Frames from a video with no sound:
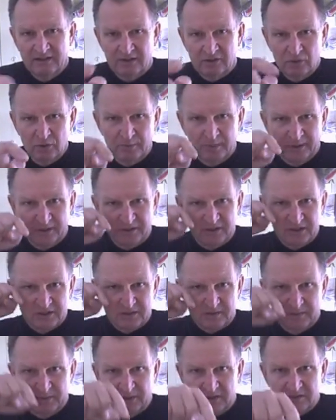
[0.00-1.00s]
The two
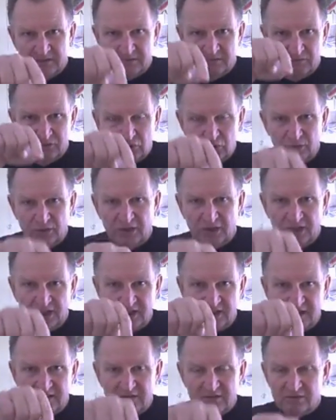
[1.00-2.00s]
participants, 2
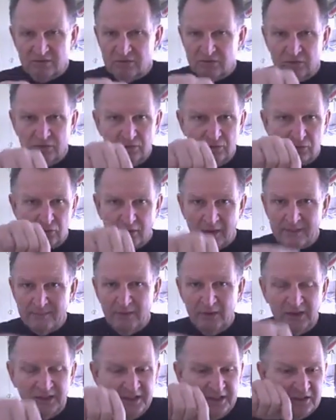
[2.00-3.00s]
kings, 2
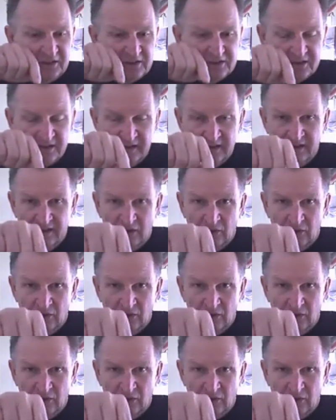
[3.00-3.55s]
tribal leaders,